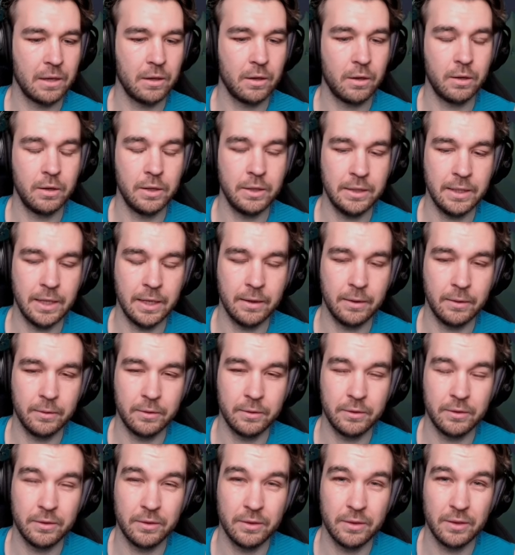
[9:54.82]
yeah,
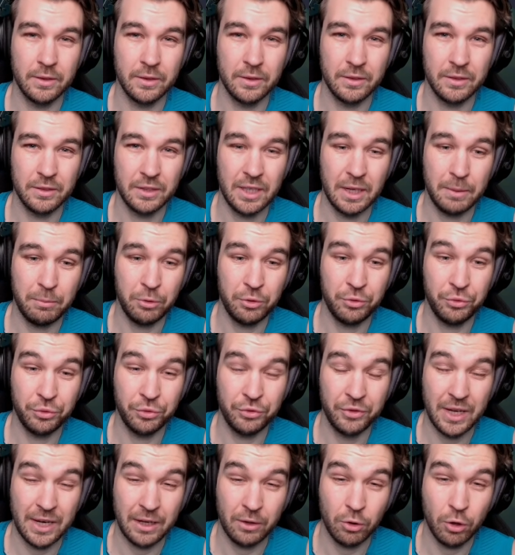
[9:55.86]
champions who
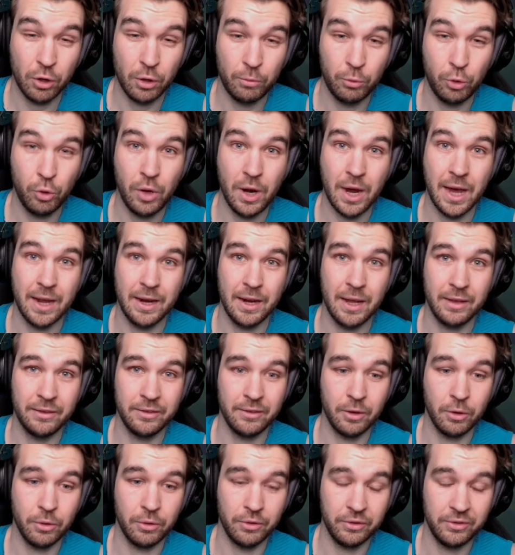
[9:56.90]
stack armor and has
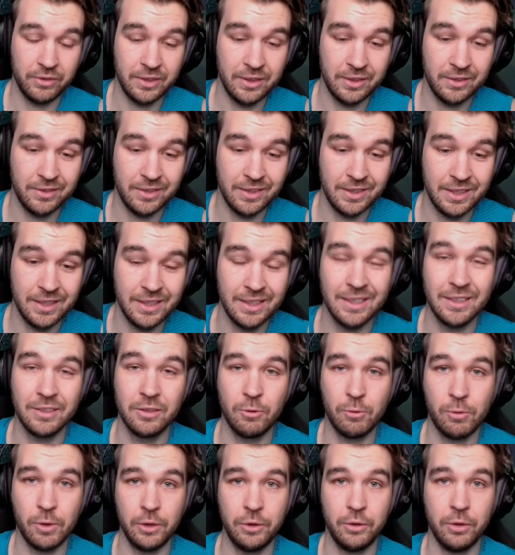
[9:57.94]
a lot of CC is
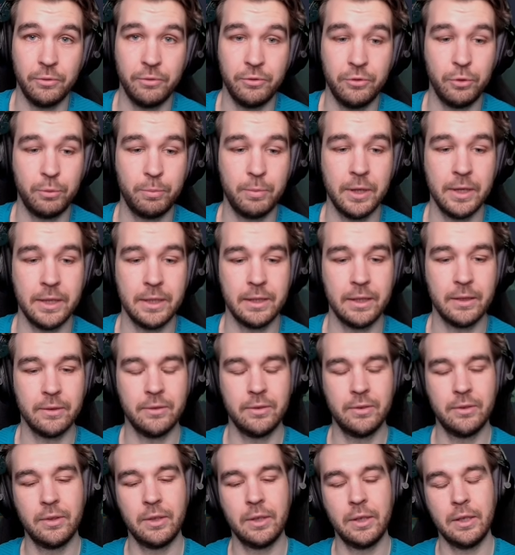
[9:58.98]
quite tough to play
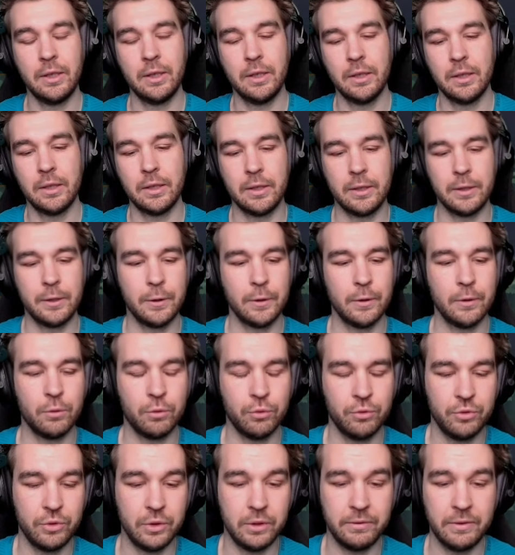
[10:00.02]
against.
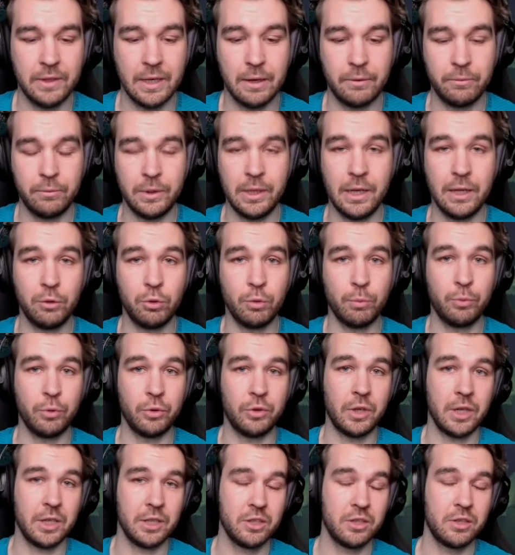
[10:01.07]
Also, if they have really good
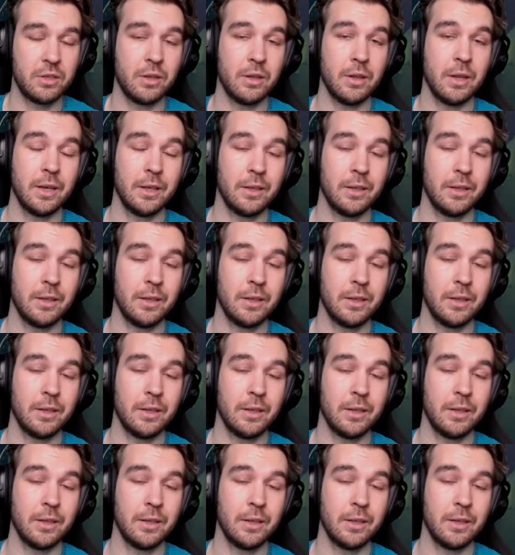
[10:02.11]
protection, like a